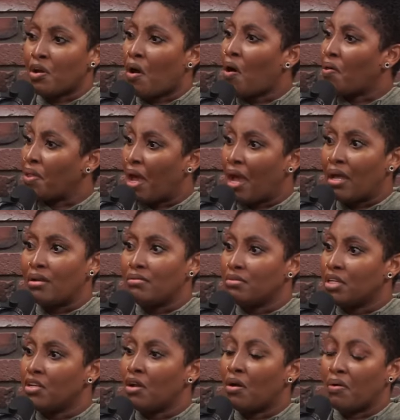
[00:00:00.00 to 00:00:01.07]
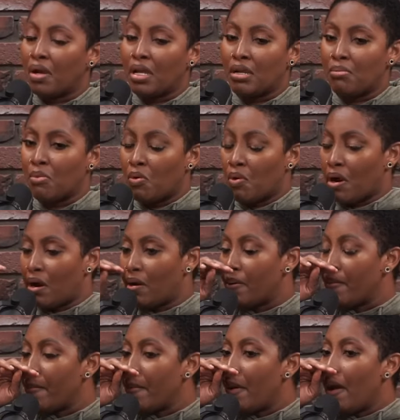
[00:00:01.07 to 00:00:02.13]
and all that, you know, anymore,
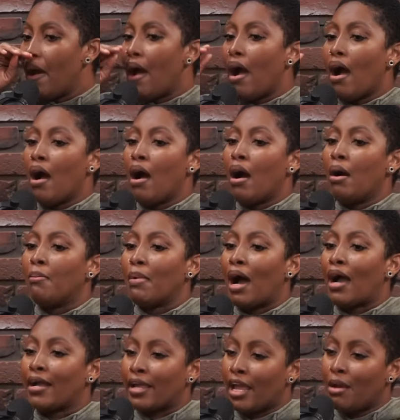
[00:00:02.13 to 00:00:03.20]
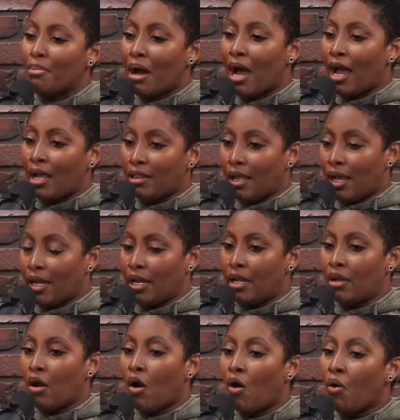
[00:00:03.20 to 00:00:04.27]
um, I kept
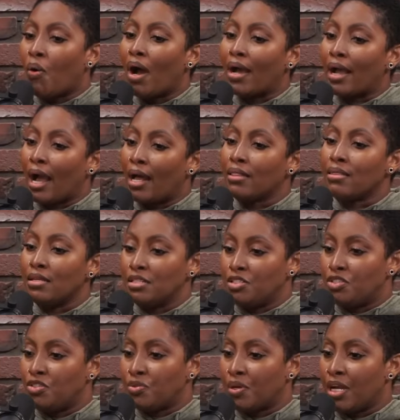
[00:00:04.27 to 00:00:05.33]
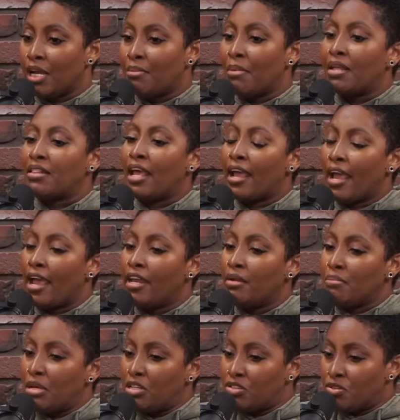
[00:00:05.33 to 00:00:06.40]
highlighting, oh, I got this dream, and they
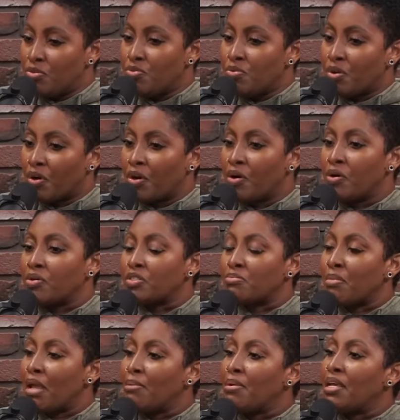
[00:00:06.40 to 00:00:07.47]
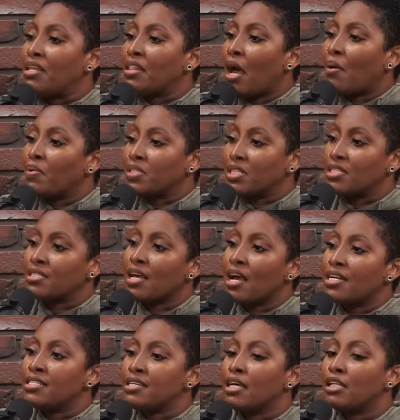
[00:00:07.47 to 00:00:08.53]
handed me two girls. Maybe that was the
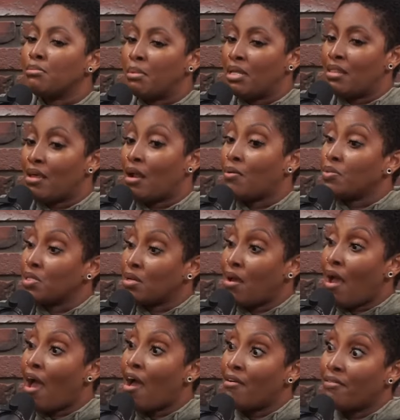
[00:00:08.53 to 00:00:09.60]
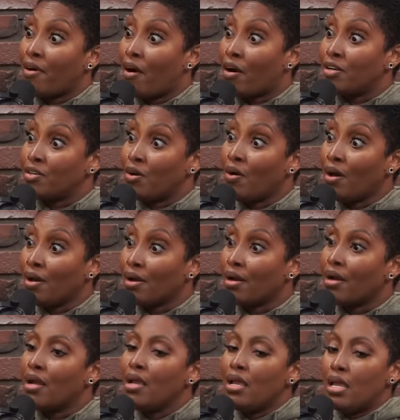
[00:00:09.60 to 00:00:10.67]
sign telling me that I was going to have our
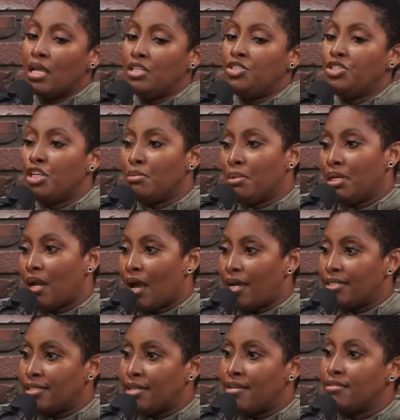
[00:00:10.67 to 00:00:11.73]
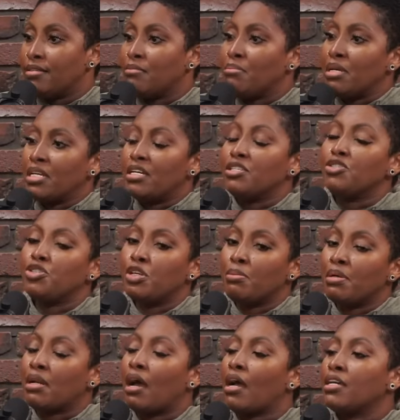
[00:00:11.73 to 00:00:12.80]
daughter in Gemini season because
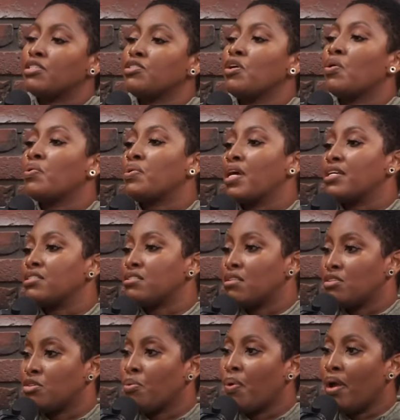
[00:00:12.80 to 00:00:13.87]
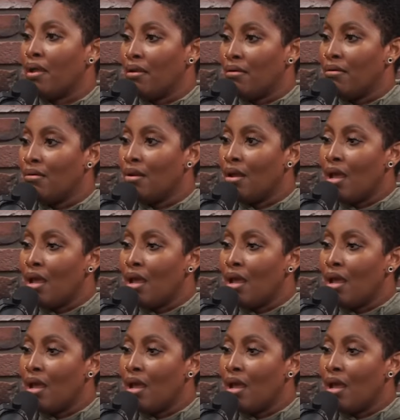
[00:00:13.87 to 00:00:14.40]
Gemini is known as the twin. Yeah.